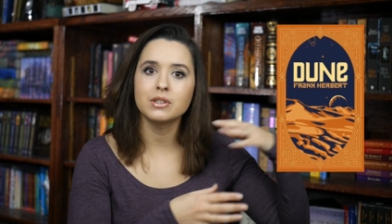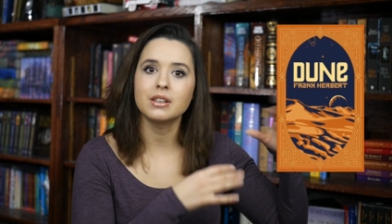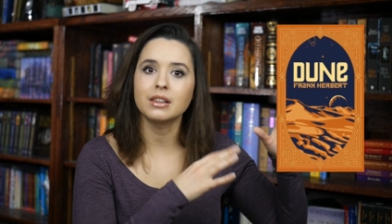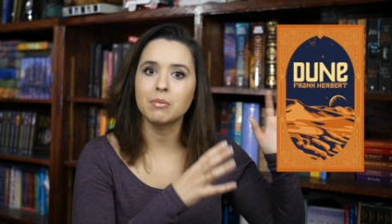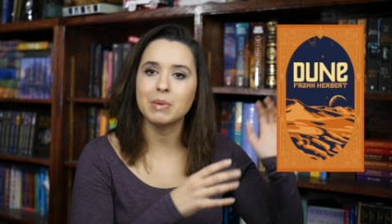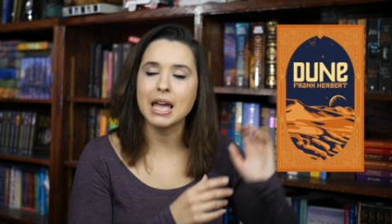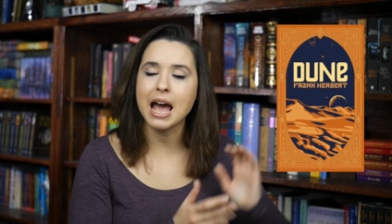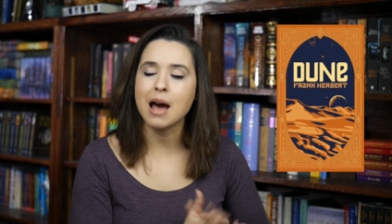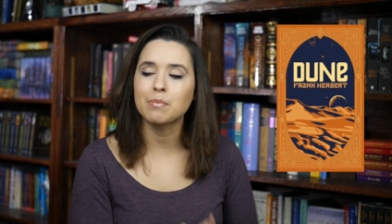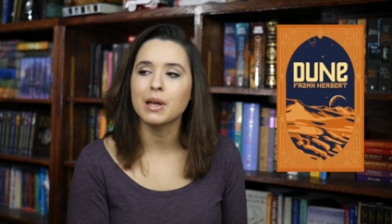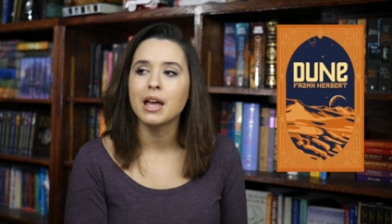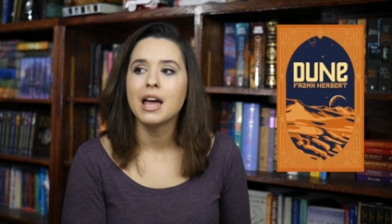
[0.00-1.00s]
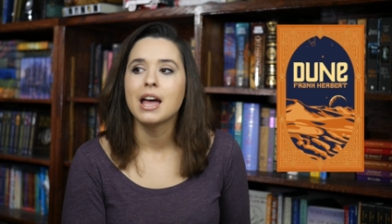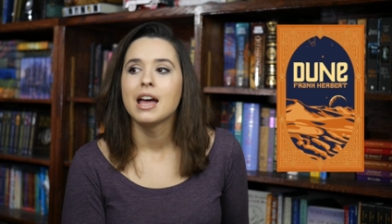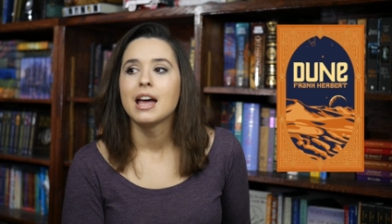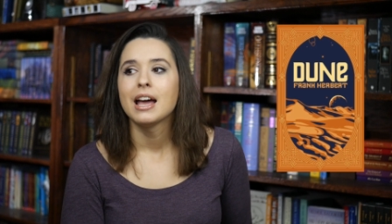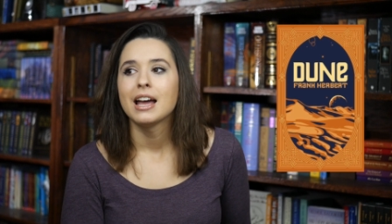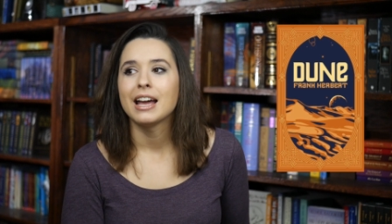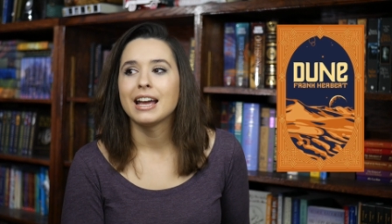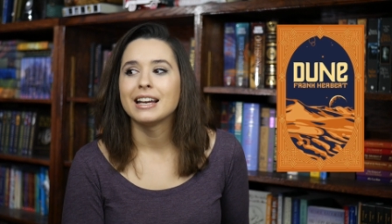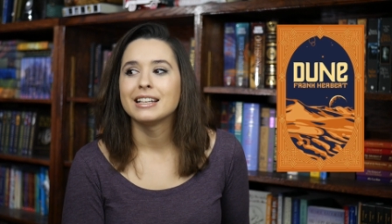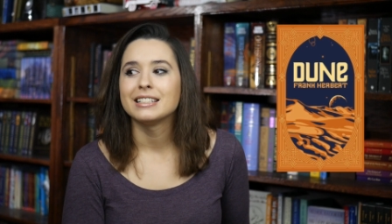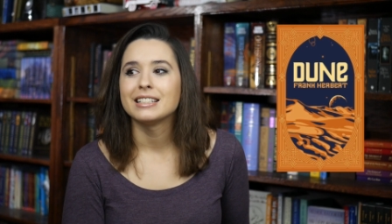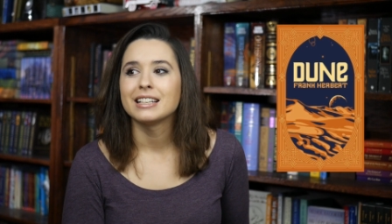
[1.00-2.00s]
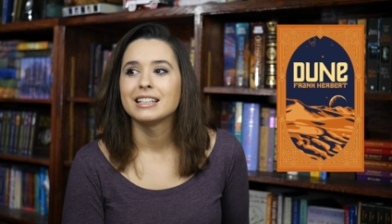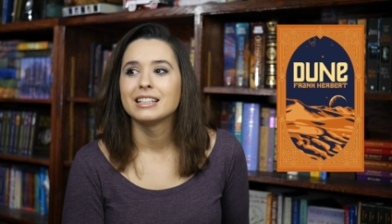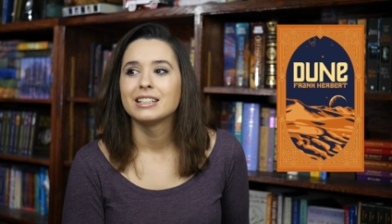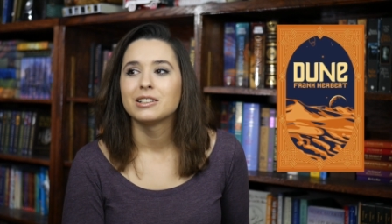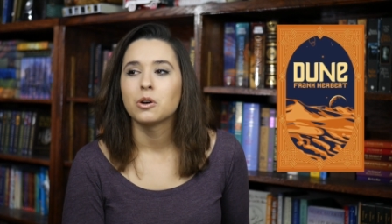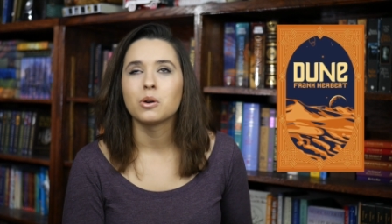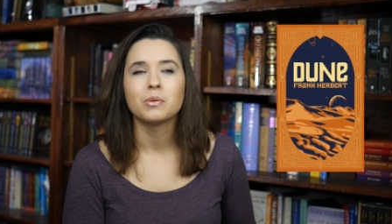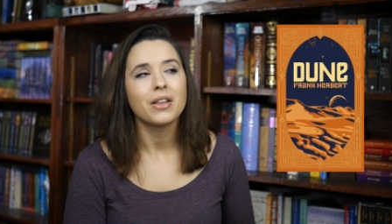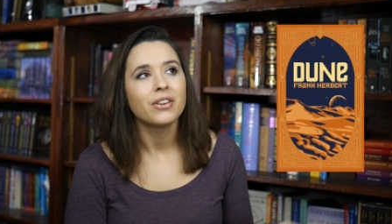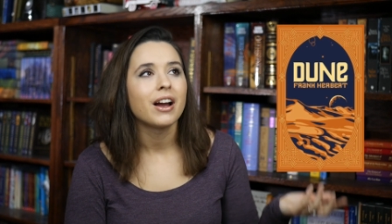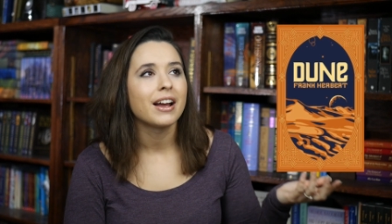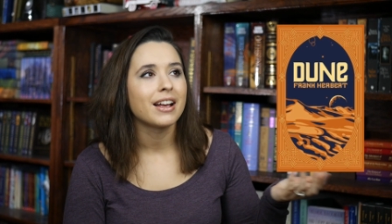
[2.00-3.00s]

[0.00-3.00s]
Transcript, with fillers: the Libby app, and or rather,